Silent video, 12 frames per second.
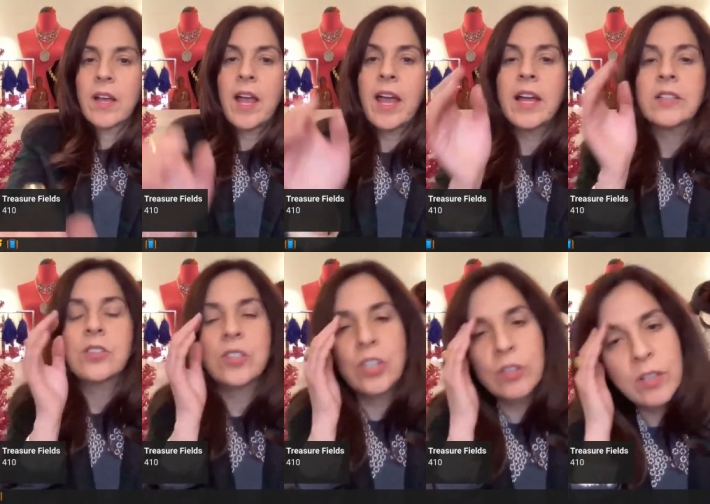
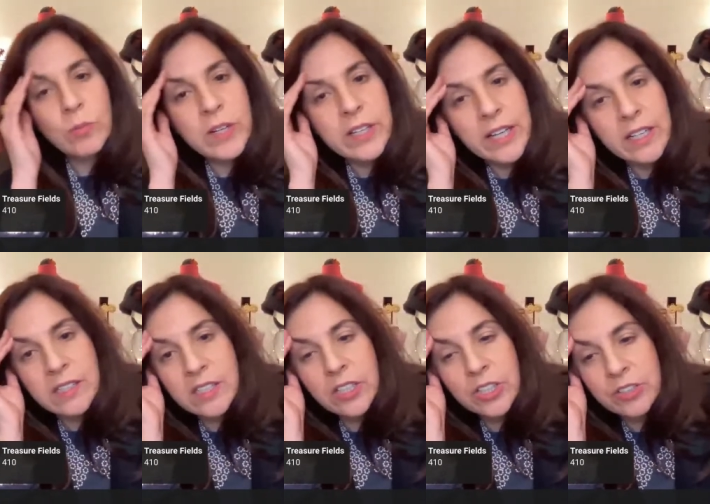And you could wear that
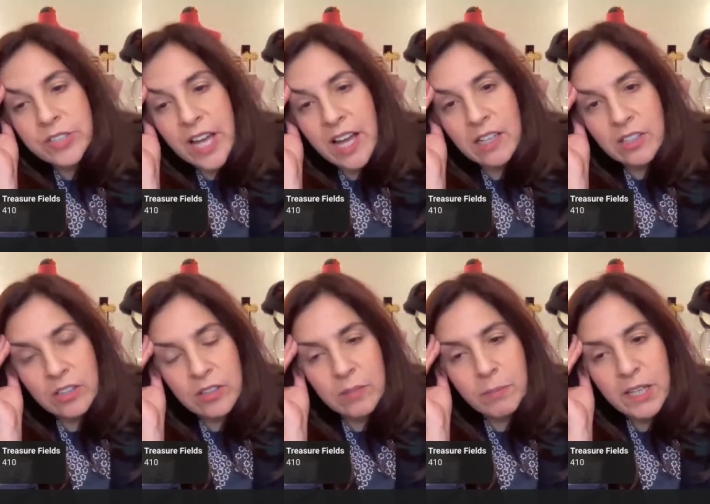until you're dead. You
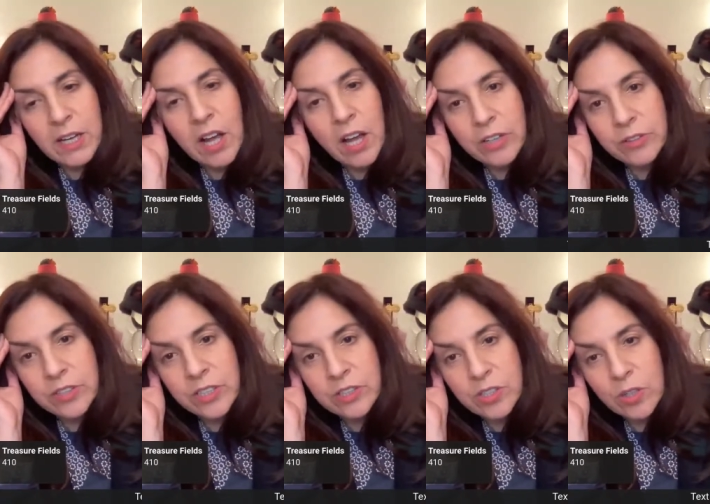could be a hundred
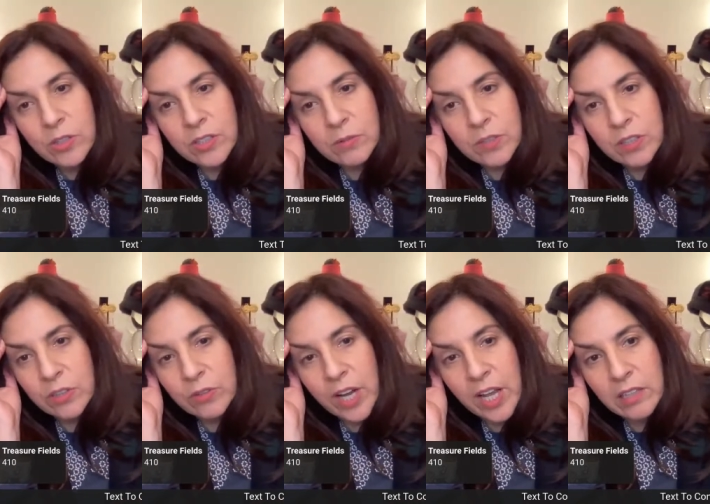years old; it would look
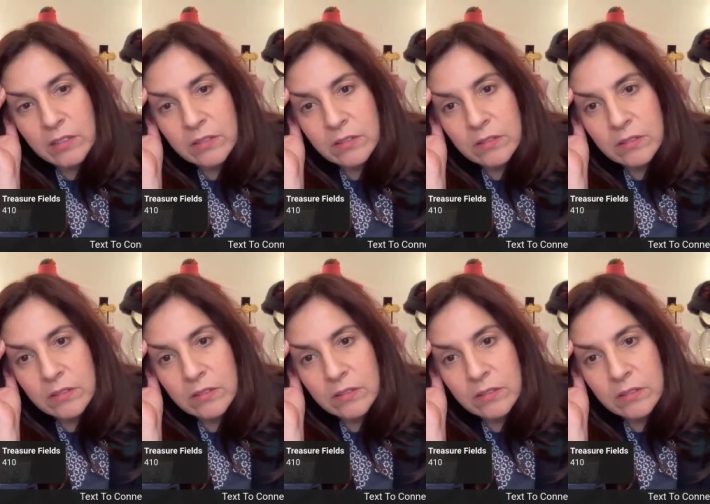great.